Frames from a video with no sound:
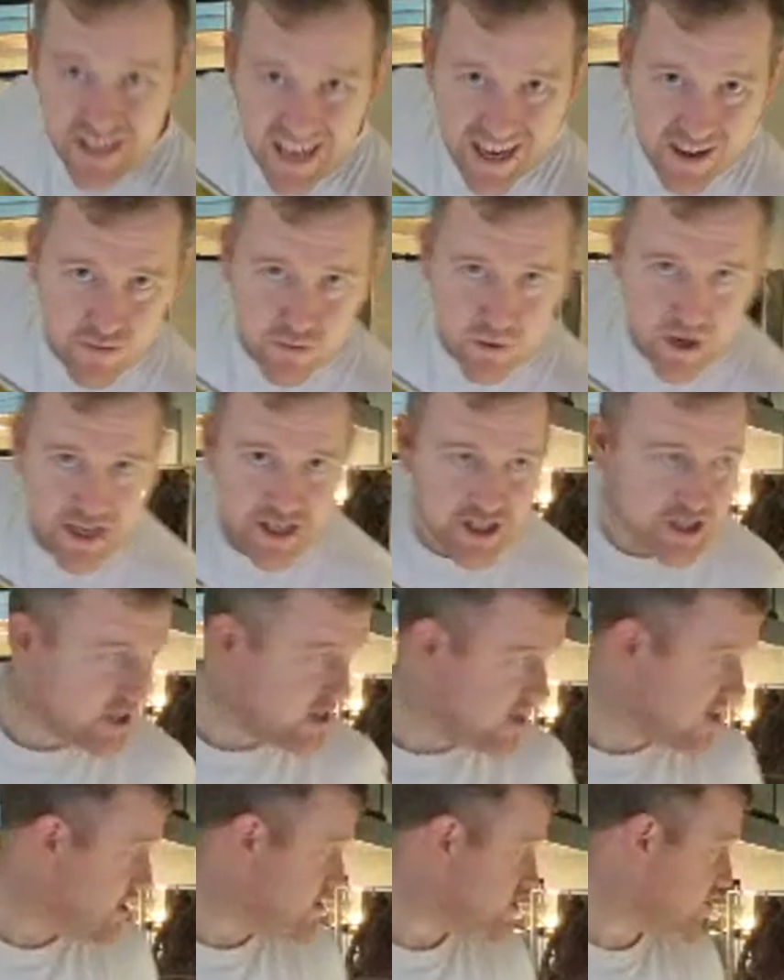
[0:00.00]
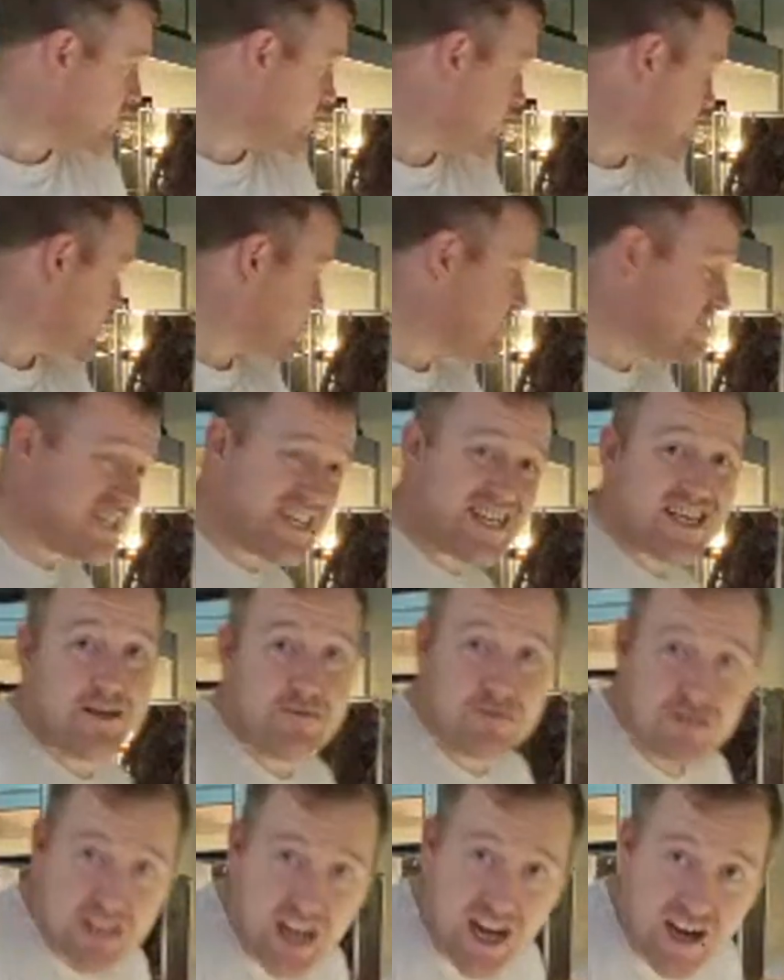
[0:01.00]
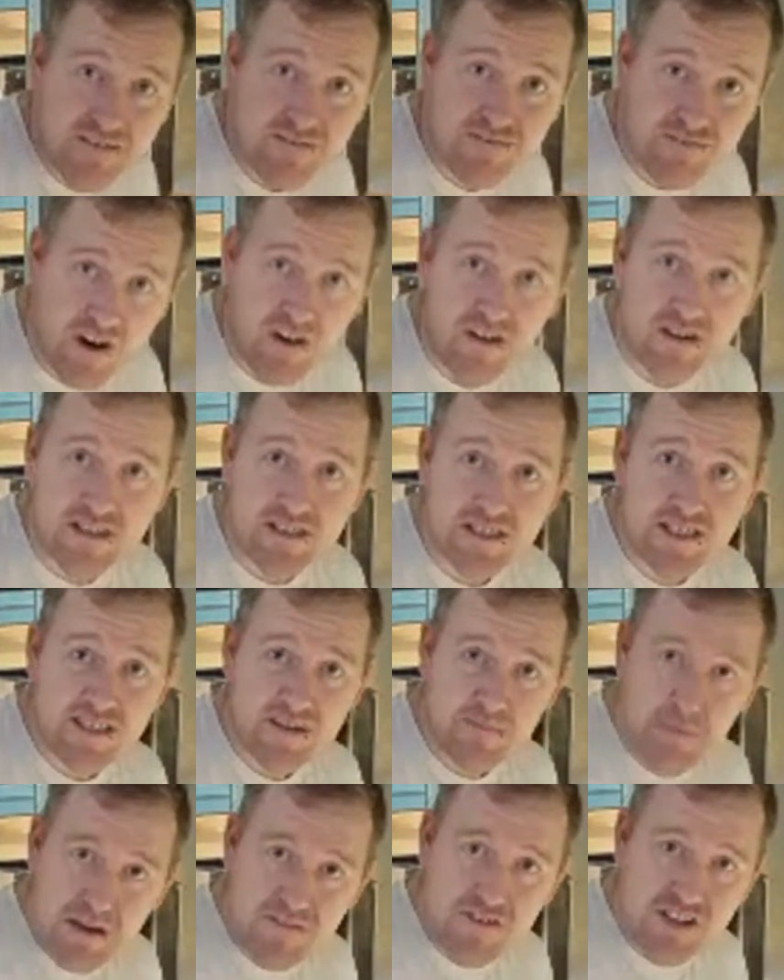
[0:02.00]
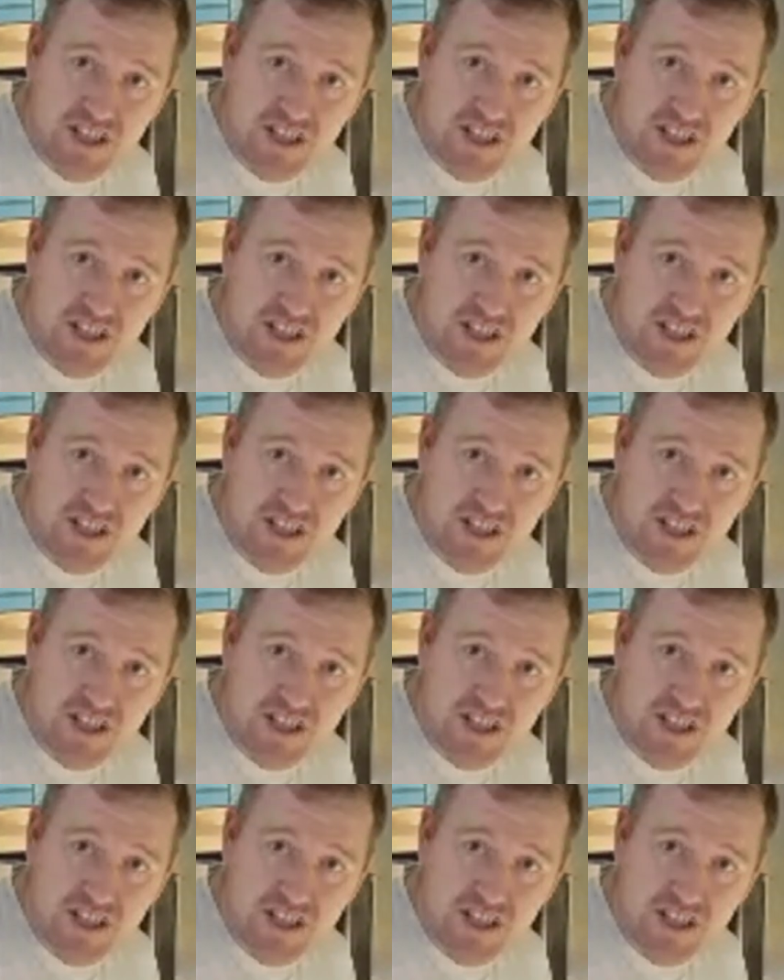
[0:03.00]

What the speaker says: Death Wish, solely because he keeps starting fights. He's a bit of a